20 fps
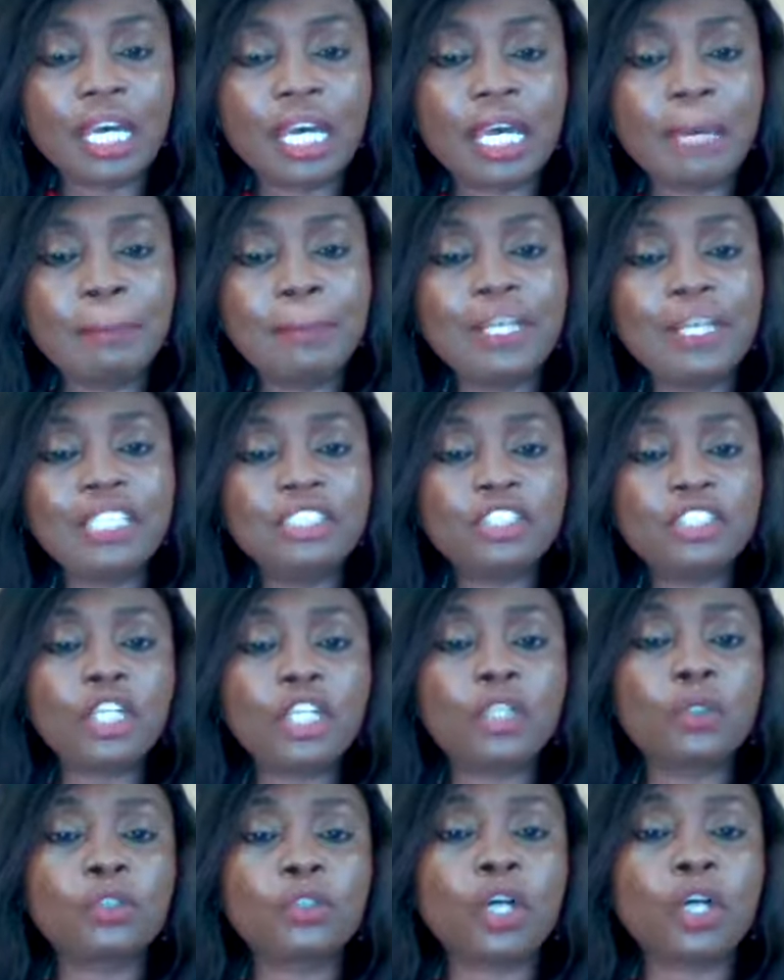a
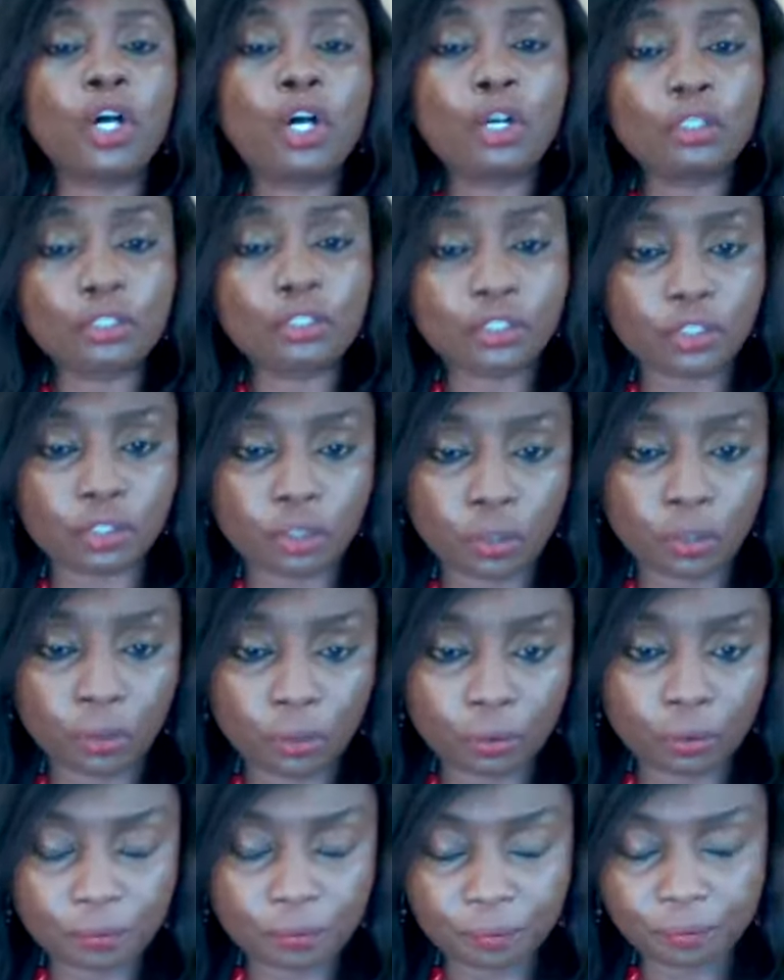mentor could
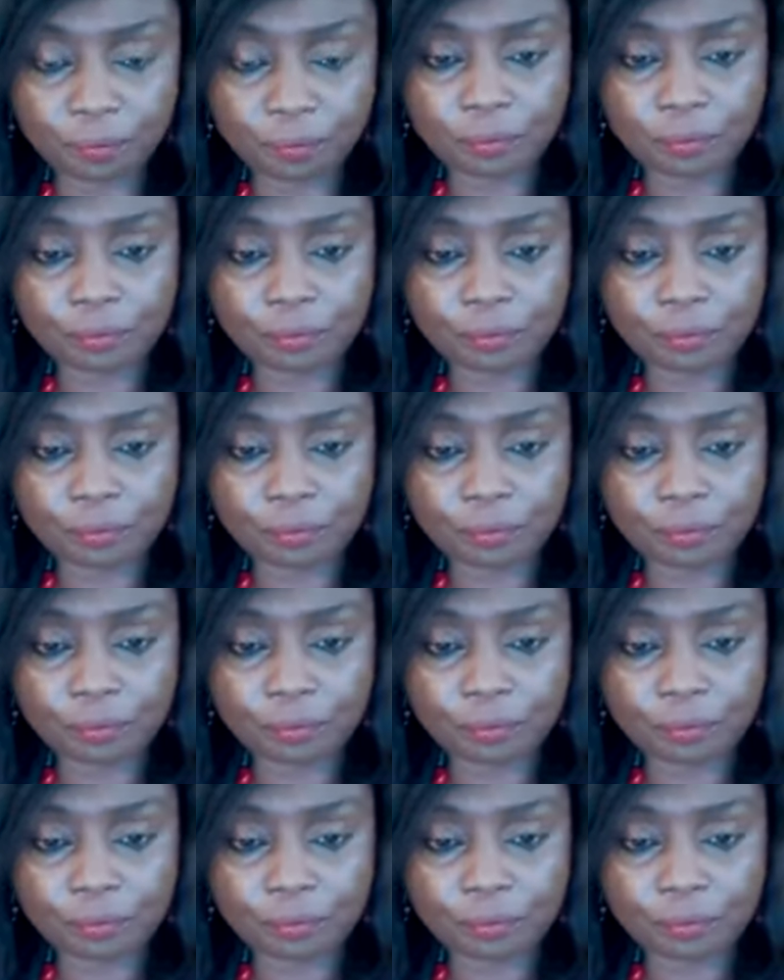also